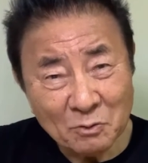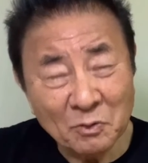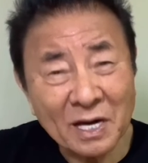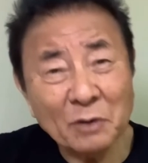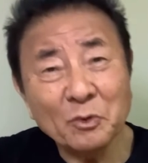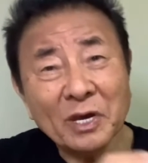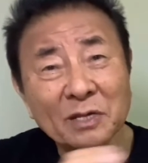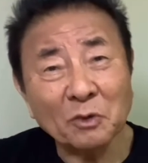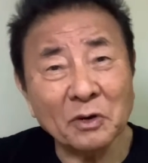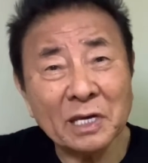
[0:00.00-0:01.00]
when we are
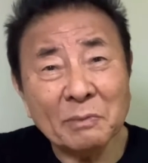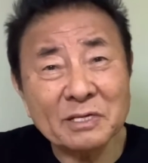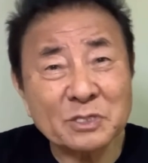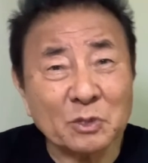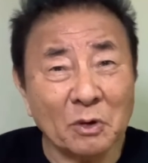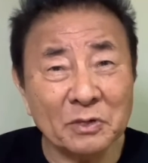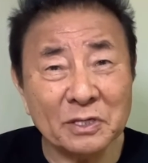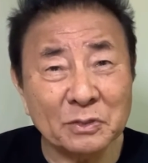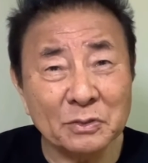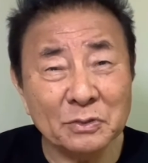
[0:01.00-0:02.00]
talking about
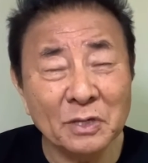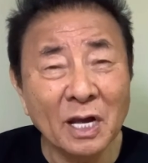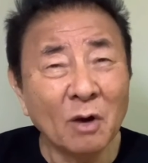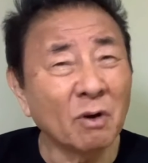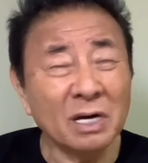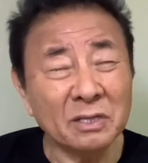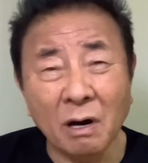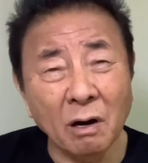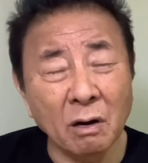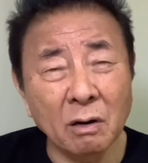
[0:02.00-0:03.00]
story too, well,
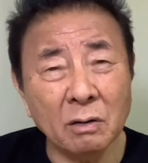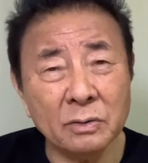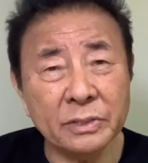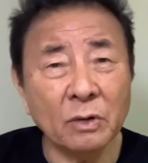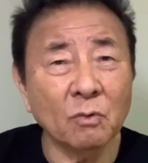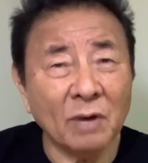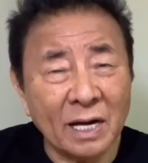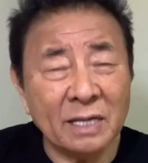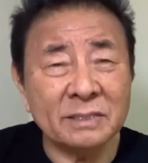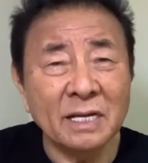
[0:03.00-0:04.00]
no,
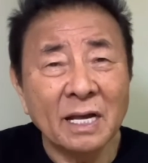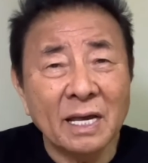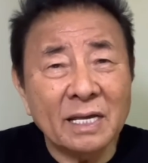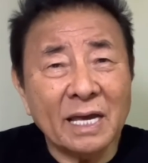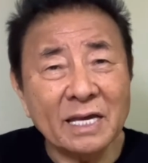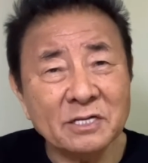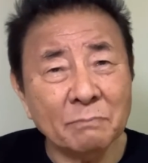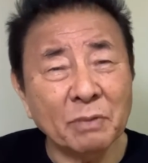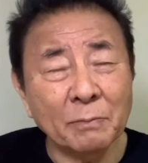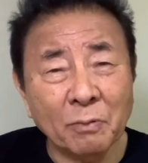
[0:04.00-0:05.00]
one
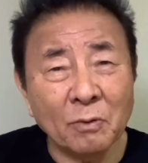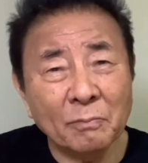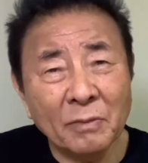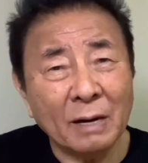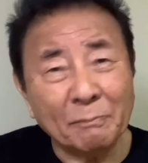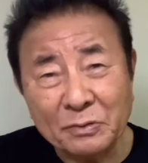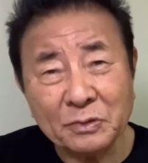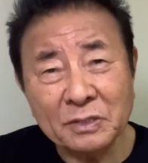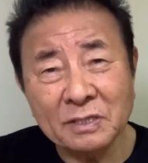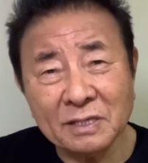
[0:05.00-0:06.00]
Asian people are put
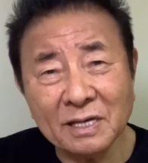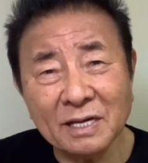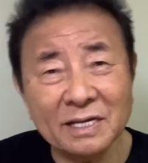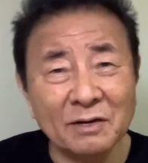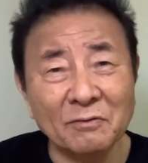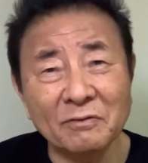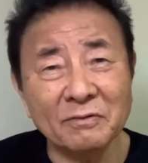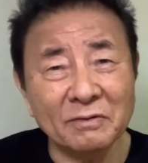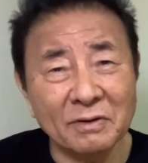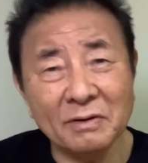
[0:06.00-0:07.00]
in,
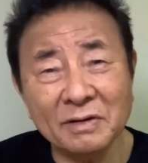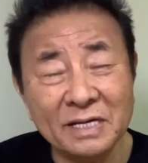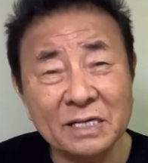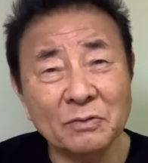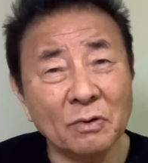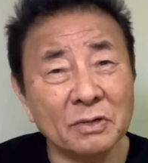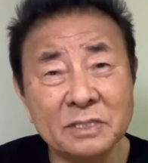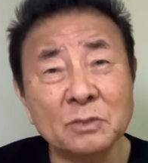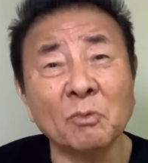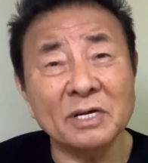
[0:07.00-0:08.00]
lead role.
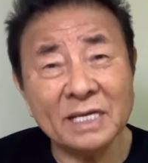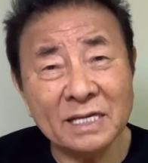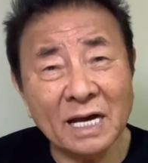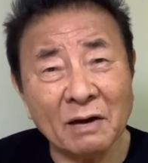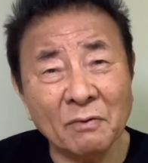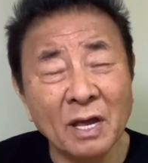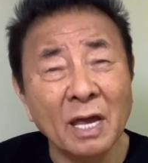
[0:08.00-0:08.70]
It's more than enough.